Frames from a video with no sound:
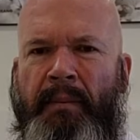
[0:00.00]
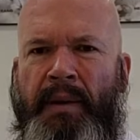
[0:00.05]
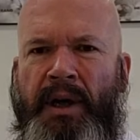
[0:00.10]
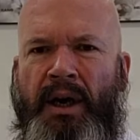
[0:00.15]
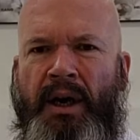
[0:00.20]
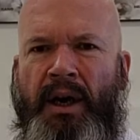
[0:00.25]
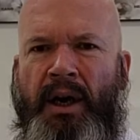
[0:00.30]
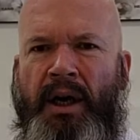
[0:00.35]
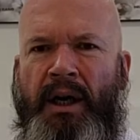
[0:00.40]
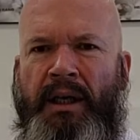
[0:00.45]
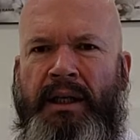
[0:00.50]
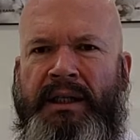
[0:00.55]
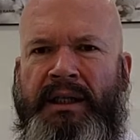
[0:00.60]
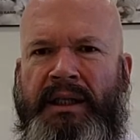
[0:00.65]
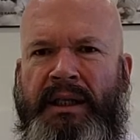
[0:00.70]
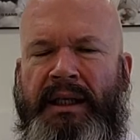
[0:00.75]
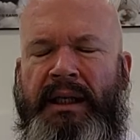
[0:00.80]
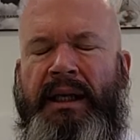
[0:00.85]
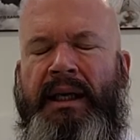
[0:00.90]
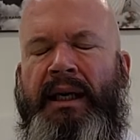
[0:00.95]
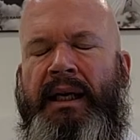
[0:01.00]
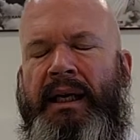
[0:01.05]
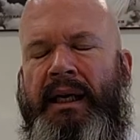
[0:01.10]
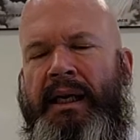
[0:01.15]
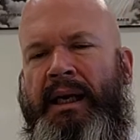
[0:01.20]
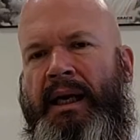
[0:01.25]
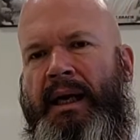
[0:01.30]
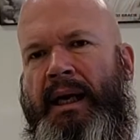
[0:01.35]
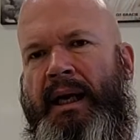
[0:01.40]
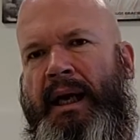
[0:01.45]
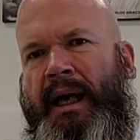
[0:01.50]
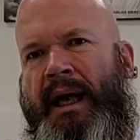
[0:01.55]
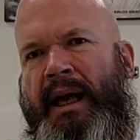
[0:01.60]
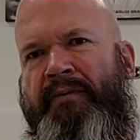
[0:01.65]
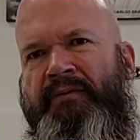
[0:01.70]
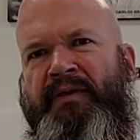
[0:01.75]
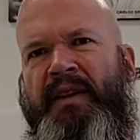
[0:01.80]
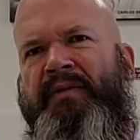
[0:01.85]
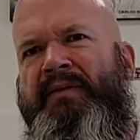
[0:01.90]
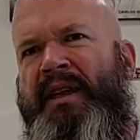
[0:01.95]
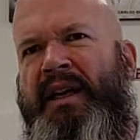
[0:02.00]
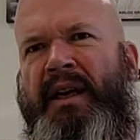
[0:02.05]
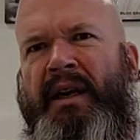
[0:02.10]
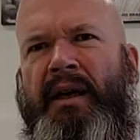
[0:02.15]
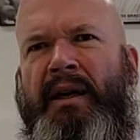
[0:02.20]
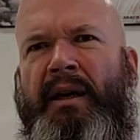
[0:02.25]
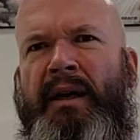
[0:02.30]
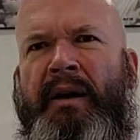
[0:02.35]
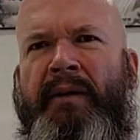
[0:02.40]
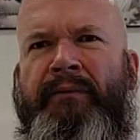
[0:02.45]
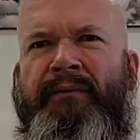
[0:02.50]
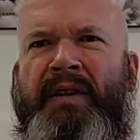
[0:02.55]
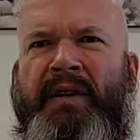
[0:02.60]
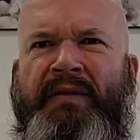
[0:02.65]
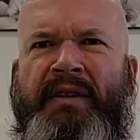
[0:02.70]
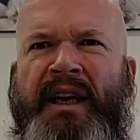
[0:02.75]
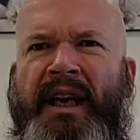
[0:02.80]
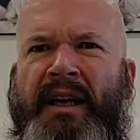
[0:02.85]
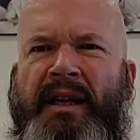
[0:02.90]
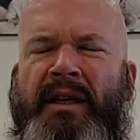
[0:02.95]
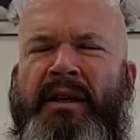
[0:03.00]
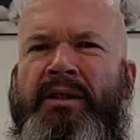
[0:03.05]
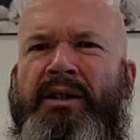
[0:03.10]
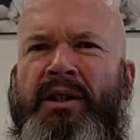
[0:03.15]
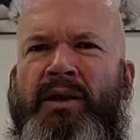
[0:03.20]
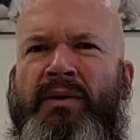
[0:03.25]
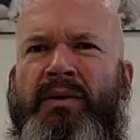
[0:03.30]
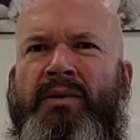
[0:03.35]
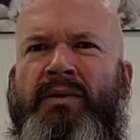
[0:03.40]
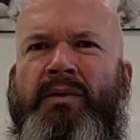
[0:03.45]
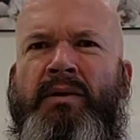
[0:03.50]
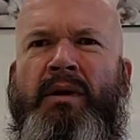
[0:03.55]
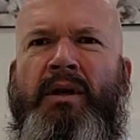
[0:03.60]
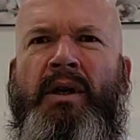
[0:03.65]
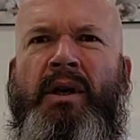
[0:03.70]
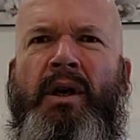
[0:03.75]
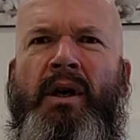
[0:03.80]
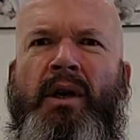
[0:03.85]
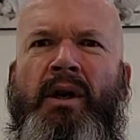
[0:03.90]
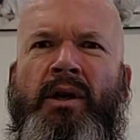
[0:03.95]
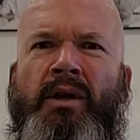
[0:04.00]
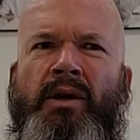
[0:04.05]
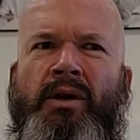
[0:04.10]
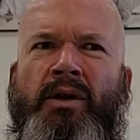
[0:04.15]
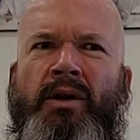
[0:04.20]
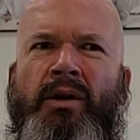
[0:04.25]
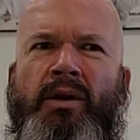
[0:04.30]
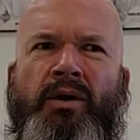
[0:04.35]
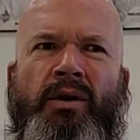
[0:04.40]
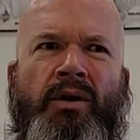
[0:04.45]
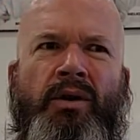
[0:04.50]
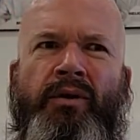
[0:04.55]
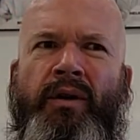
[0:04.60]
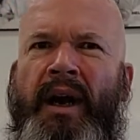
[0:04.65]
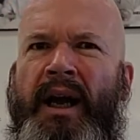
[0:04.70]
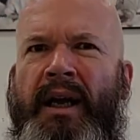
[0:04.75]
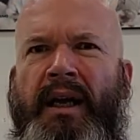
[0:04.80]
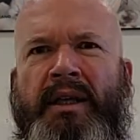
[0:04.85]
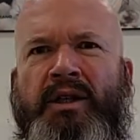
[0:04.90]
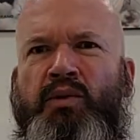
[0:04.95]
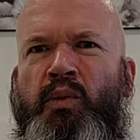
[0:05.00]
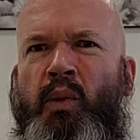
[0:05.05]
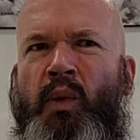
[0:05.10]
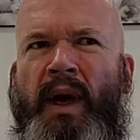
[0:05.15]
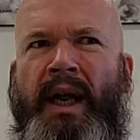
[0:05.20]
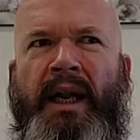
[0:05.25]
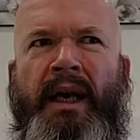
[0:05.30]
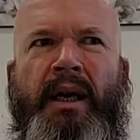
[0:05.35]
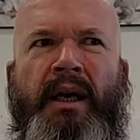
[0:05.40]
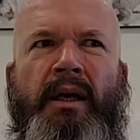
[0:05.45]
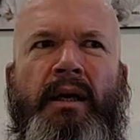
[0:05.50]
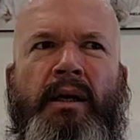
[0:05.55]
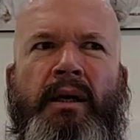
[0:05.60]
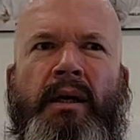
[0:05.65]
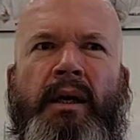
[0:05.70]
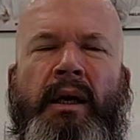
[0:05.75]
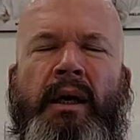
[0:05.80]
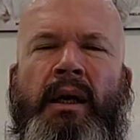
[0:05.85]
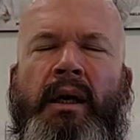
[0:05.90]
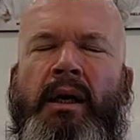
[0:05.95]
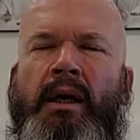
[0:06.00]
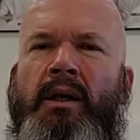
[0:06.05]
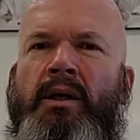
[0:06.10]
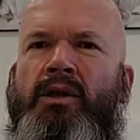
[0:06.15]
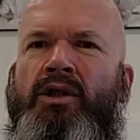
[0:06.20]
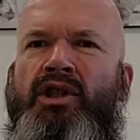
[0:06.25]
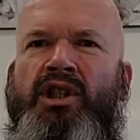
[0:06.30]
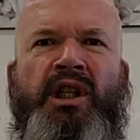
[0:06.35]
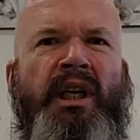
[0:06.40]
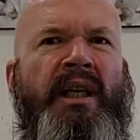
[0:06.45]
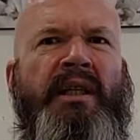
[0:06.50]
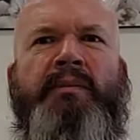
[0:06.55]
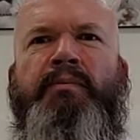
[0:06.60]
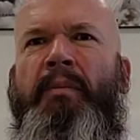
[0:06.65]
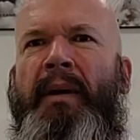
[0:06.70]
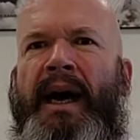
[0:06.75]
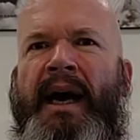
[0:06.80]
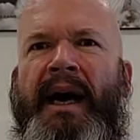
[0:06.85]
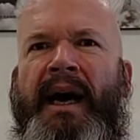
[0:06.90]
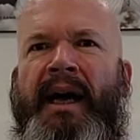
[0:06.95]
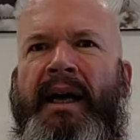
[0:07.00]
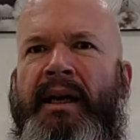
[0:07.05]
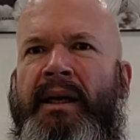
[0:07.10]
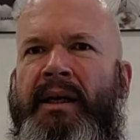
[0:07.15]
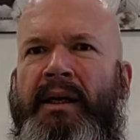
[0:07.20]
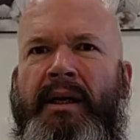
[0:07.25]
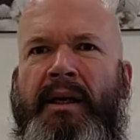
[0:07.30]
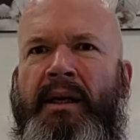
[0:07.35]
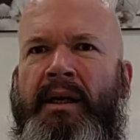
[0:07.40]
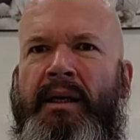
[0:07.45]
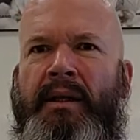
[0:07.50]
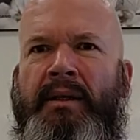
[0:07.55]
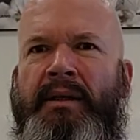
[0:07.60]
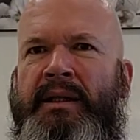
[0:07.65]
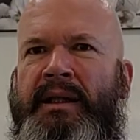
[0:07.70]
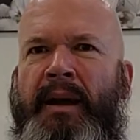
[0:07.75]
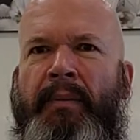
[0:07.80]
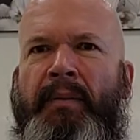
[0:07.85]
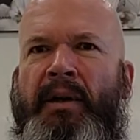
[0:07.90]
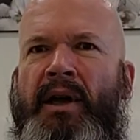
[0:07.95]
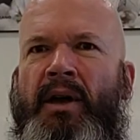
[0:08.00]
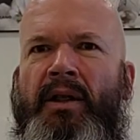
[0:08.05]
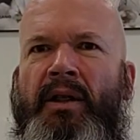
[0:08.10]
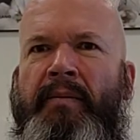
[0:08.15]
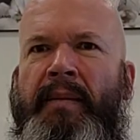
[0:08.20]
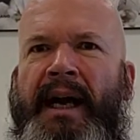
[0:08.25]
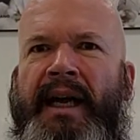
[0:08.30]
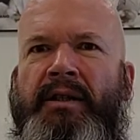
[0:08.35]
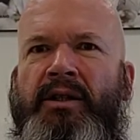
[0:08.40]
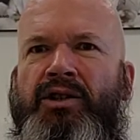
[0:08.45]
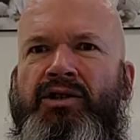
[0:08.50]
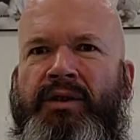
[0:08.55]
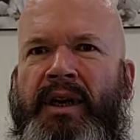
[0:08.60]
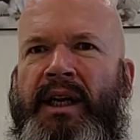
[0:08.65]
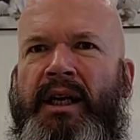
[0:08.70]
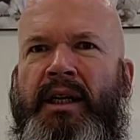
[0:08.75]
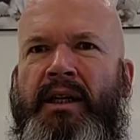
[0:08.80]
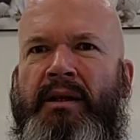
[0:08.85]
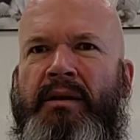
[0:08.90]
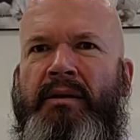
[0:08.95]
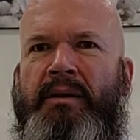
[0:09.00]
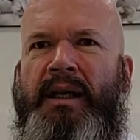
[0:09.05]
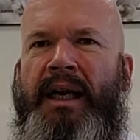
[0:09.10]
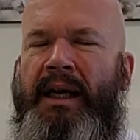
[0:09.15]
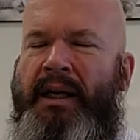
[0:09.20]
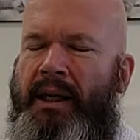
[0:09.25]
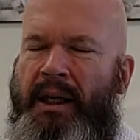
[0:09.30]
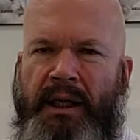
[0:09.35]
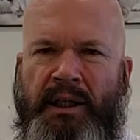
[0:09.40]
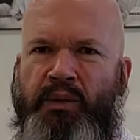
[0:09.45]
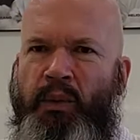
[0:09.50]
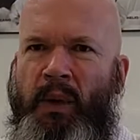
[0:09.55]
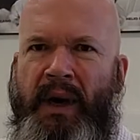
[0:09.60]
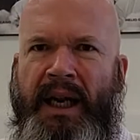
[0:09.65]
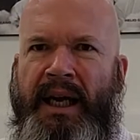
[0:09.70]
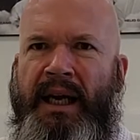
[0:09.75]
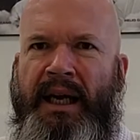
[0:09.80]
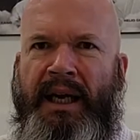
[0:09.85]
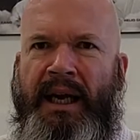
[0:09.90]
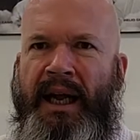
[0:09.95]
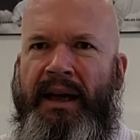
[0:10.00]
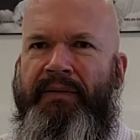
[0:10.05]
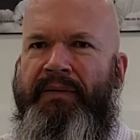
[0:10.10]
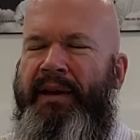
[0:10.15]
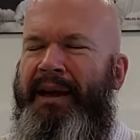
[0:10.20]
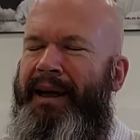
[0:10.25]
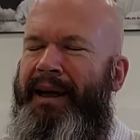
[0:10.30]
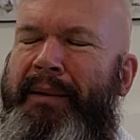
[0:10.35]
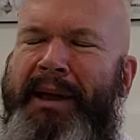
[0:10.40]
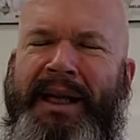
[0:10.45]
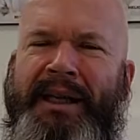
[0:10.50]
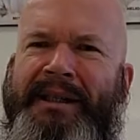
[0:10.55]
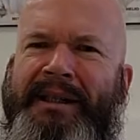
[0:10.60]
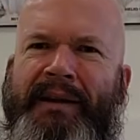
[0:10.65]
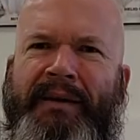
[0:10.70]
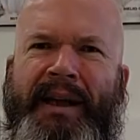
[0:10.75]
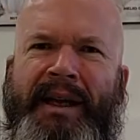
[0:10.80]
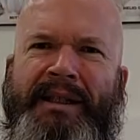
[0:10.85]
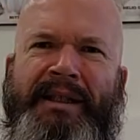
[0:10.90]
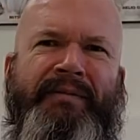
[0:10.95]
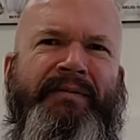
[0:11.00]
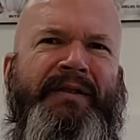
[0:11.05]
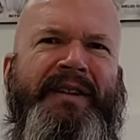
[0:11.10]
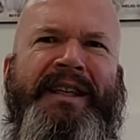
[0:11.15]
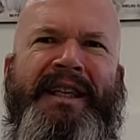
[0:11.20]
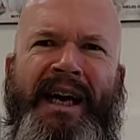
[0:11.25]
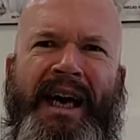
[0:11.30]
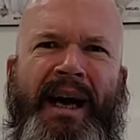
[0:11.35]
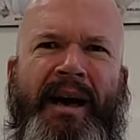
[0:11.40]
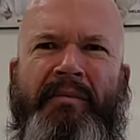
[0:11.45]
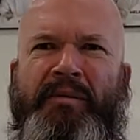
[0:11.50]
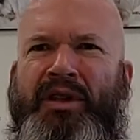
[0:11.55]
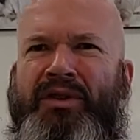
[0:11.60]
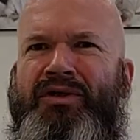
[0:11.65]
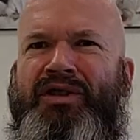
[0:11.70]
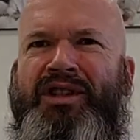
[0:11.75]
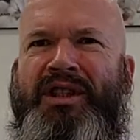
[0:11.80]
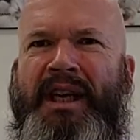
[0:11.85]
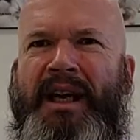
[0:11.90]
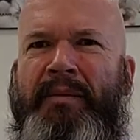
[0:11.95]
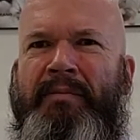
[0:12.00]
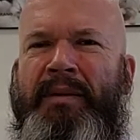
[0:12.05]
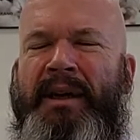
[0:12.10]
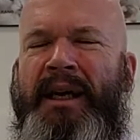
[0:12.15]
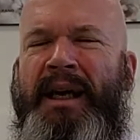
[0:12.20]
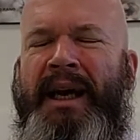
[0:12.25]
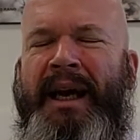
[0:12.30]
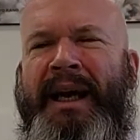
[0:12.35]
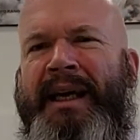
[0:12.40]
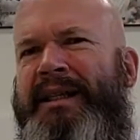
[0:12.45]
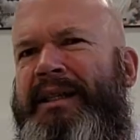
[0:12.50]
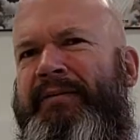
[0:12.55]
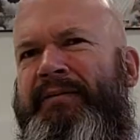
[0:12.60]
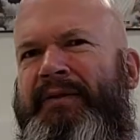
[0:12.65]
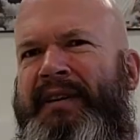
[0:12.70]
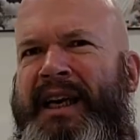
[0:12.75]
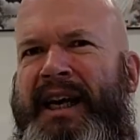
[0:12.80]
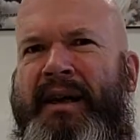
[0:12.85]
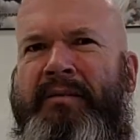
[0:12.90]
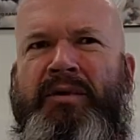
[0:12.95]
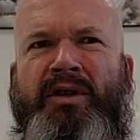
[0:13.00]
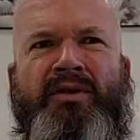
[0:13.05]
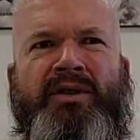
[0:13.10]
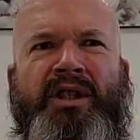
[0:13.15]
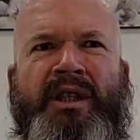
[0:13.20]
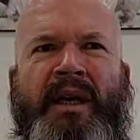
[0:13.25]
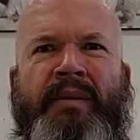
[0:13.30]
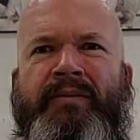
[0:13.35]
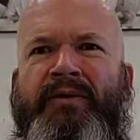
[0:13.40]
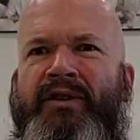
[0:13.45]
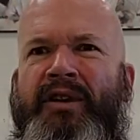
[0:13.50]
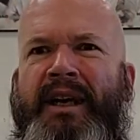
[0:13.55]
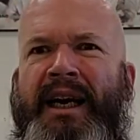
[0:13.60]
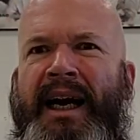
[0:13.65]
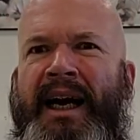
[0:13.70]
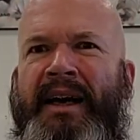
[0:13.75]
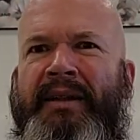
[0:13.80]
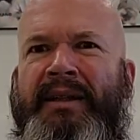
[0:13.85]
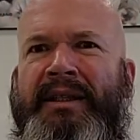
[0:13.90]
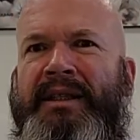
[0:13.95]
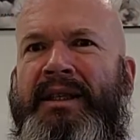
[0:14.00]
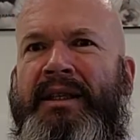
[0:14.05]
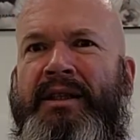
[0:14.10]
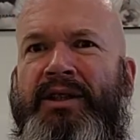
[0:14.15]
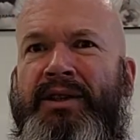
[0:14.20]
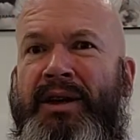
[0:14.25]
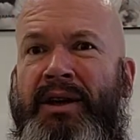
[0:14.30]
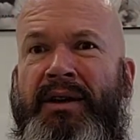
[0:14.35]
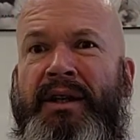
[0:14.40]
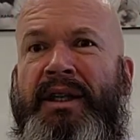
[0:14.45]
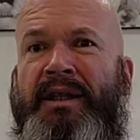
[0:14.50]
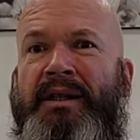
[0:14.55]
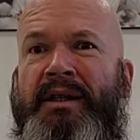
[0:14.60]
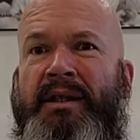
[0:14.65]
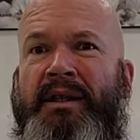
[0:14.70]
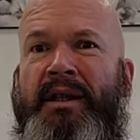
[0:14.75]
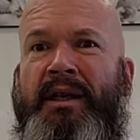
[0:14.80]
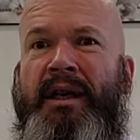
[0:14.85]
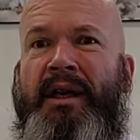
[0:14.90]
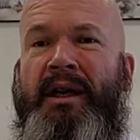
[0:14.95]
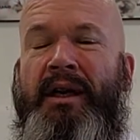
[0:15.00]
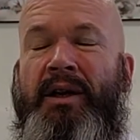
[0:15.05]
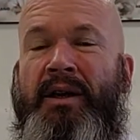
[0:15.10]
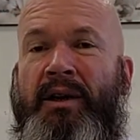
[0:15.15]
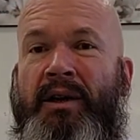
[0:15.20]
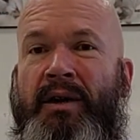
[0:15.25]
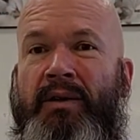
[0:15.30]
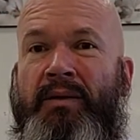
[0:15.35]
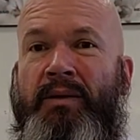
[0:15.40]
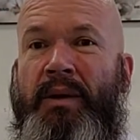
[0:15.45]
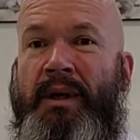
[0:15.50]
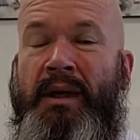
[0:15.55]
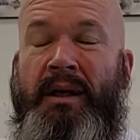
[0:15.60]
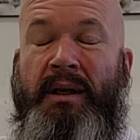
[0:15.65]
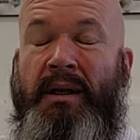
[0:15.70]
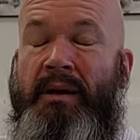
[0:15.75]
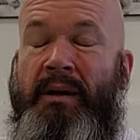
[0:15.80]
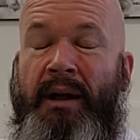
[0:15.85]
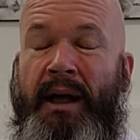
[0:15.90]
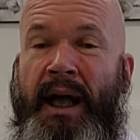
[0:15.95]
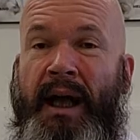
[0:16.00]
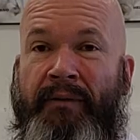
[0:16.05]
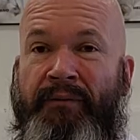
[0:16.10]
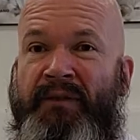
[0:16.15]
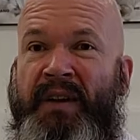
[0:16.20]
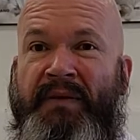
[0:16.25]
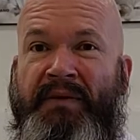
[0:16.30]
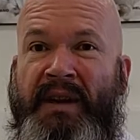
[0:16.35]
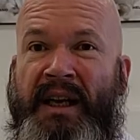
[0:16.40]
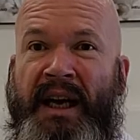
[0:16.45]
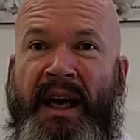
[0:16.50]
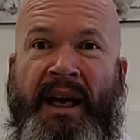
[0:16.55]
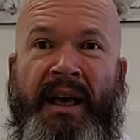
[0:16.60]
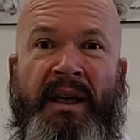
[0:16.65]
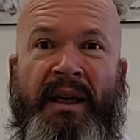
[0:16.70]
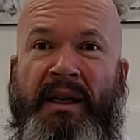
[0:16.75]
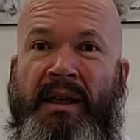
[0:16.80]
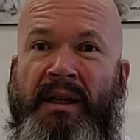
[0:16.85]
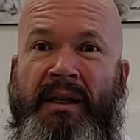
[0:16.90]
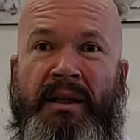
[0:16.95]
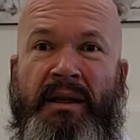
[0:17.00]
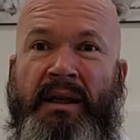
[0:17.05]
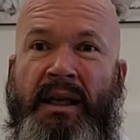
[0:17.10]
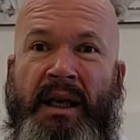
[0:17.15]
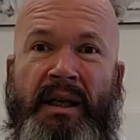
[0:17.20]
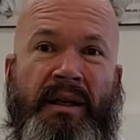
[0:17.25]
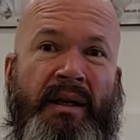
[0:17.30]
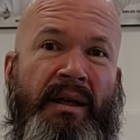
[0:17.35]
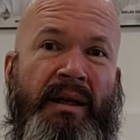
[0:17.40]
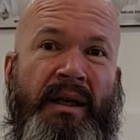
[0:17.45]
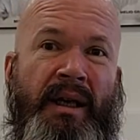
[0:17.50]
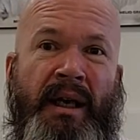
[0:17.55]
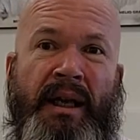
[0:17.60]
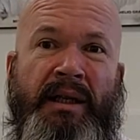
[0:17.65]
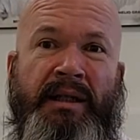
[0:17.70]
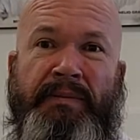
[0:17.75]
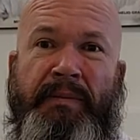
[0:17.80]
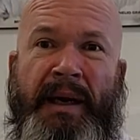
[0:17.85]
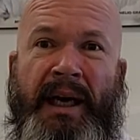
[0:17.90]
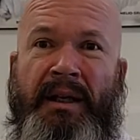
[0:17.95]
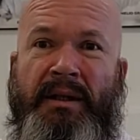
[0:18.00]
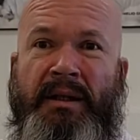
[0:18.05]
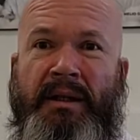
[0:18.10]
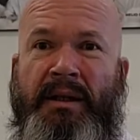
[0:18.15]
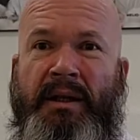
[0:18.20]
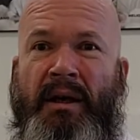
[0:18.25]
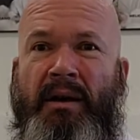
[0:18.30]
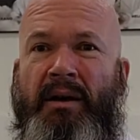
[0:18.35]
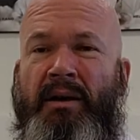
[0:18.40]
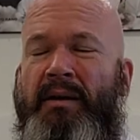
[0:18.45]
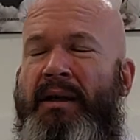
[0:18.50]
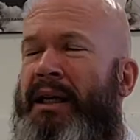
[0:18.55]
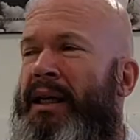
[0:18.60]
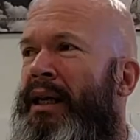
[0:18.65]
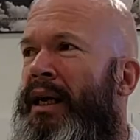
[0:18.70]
because at 58 years old, Greg is winning just by stepping on the mats training. Like, he's winning in life. He's in phenomenal shape. He's in phenomenal shape for a guy that's in his 30s. You know, at 58, like, he inspires us all.